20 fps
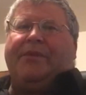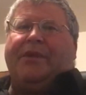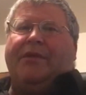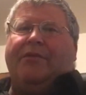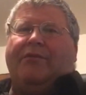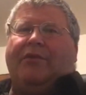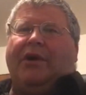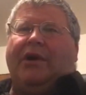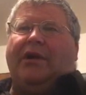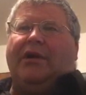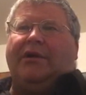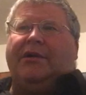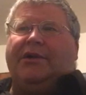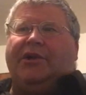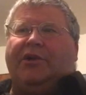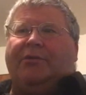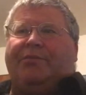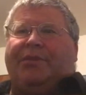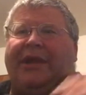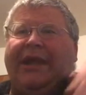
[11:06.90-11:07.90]
where
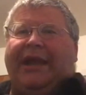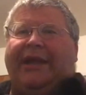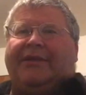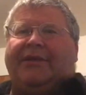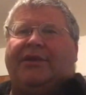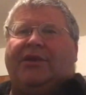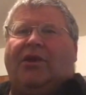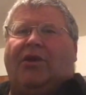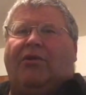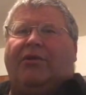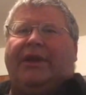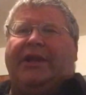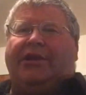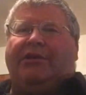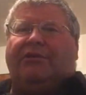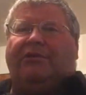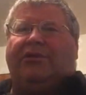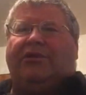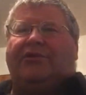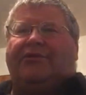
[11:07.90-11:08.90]
you're playing the note and
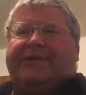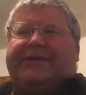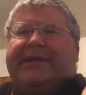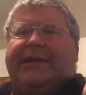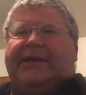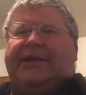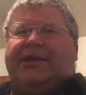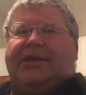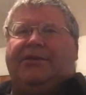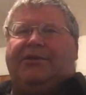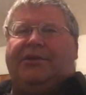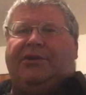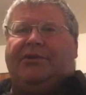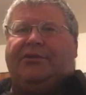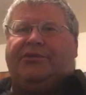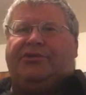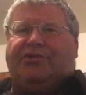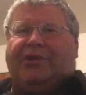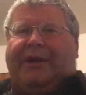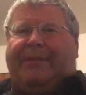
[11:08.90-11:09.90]
you lose it, you
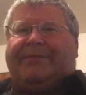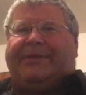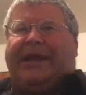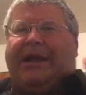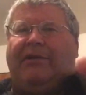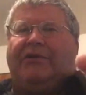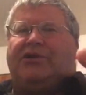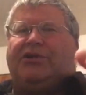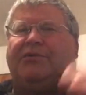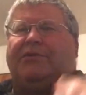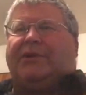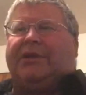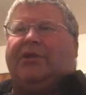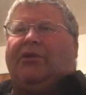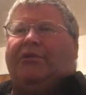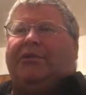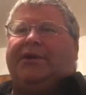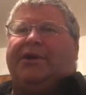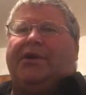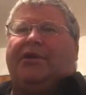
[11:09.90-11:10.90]
drop down to a
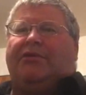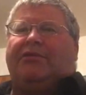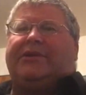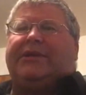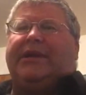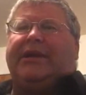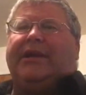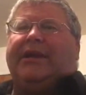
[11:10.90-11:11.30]
lower note,